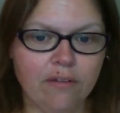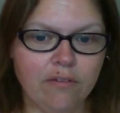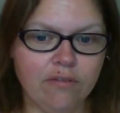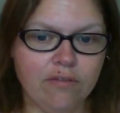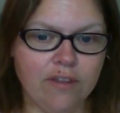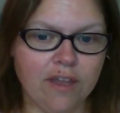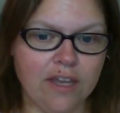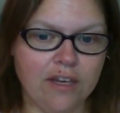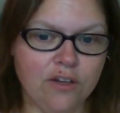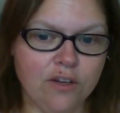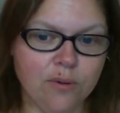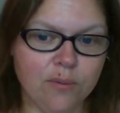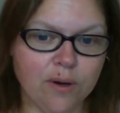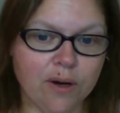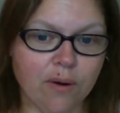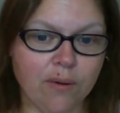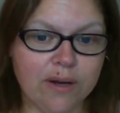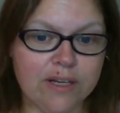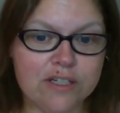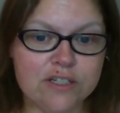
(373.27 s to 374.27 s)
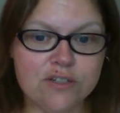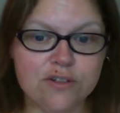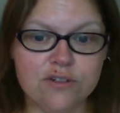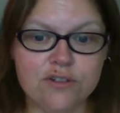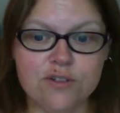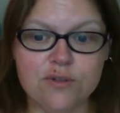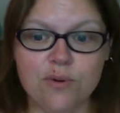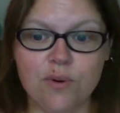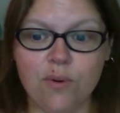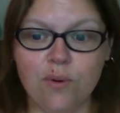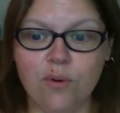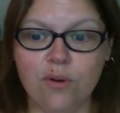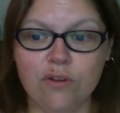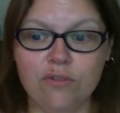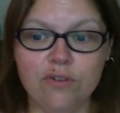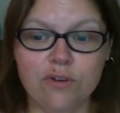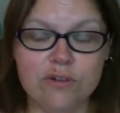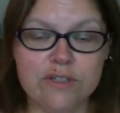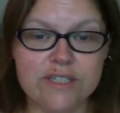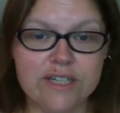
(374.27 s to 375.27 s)
Then you are going to do all of
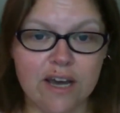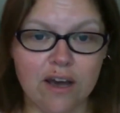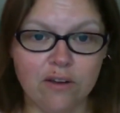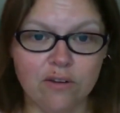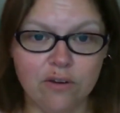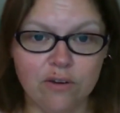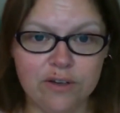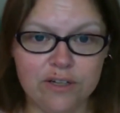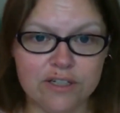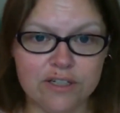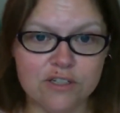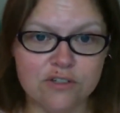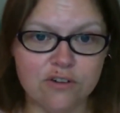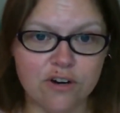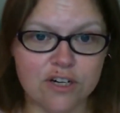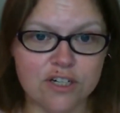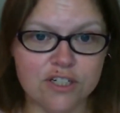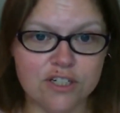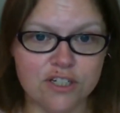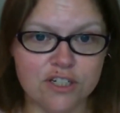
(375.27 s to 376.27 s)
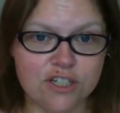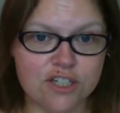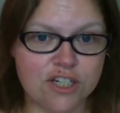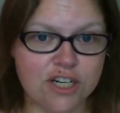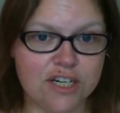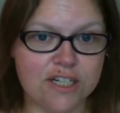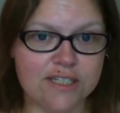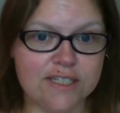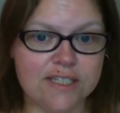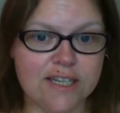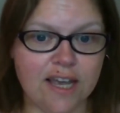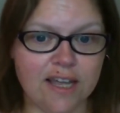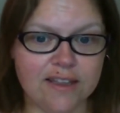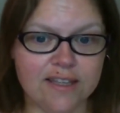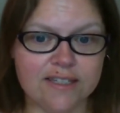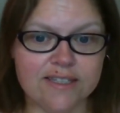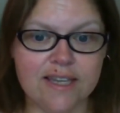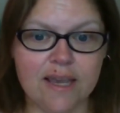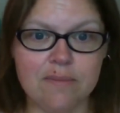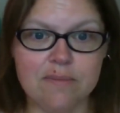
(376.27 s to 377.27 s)
your download instruction sheets at the
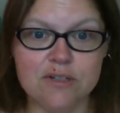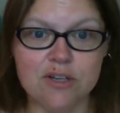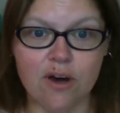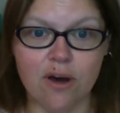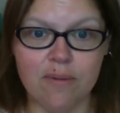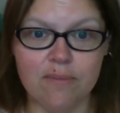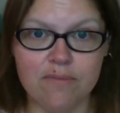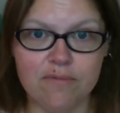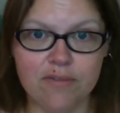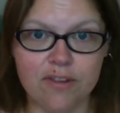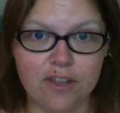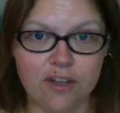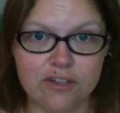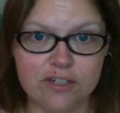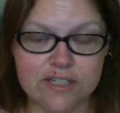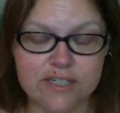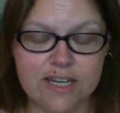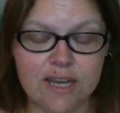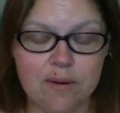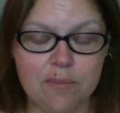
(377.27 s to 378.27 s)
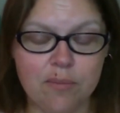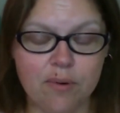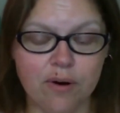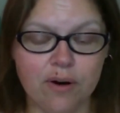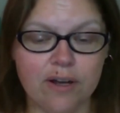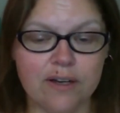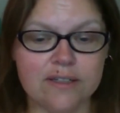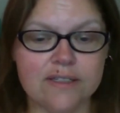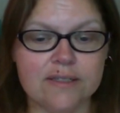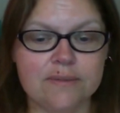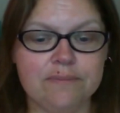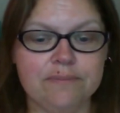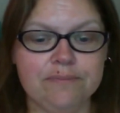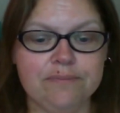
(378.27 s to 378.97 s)
same time for those 10 products.